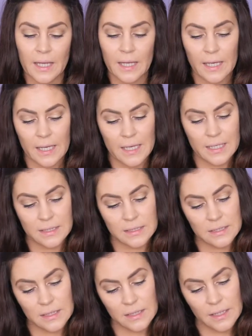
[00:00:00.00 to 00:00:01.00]

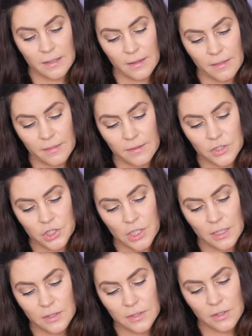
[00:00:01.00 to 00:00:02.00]
and the
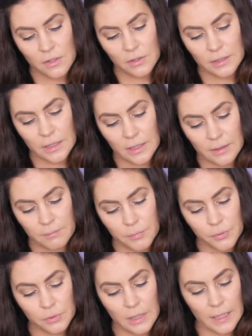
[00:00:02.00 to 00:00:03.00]
shade is called
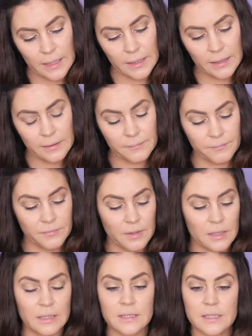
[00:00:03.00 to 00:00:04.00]
Ampoule,
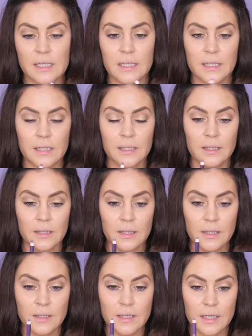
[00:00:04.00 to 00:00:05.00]
and it's a
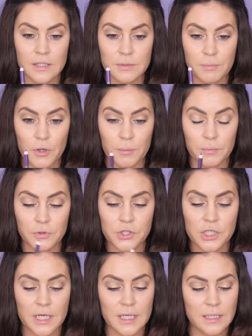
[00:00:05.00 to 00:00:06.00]
nice purple
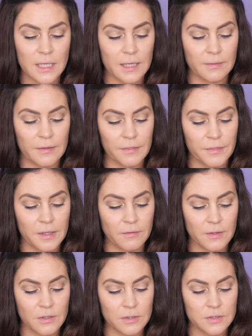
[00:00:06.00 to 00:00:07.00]
shade. And the thing
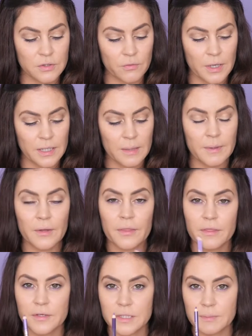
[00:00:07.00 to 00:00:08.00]
that is great
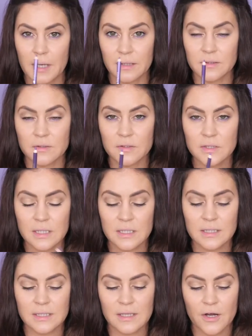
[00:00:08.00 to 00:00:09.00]
about these pencils
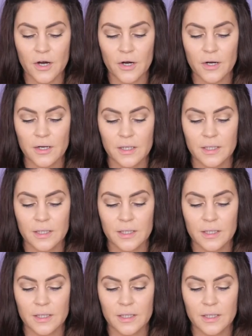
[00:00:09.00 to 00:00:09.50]
is they're